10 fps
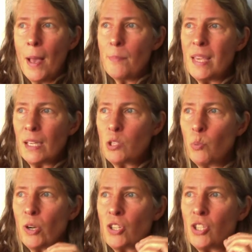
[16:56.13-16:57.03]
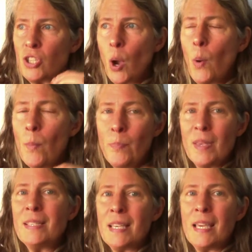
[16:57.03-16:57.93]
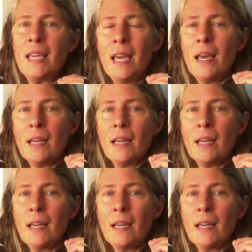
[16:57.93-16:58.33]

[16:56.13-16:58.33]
because we're so busy